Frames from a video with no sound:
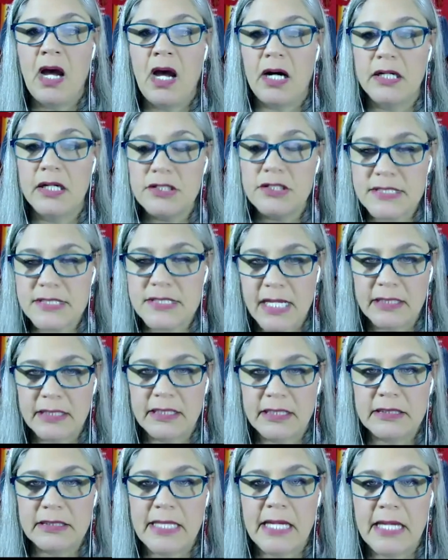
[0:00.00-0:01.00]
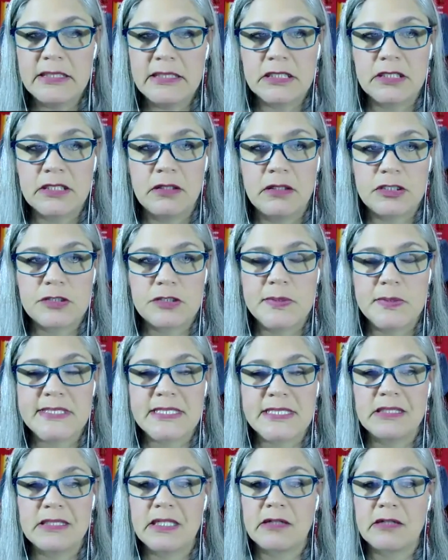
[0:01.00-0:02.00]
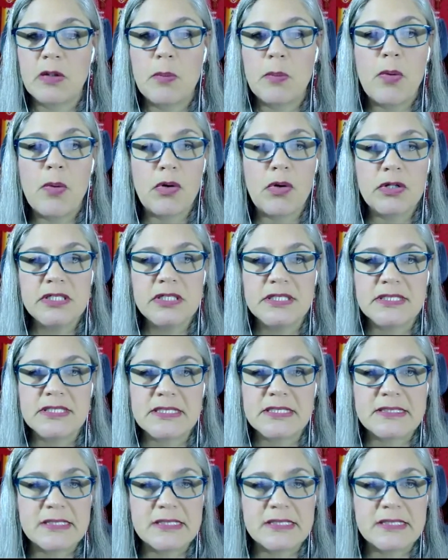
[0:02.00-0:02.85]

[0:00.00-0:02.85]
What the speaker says: Understanding land acknowledgements and their importance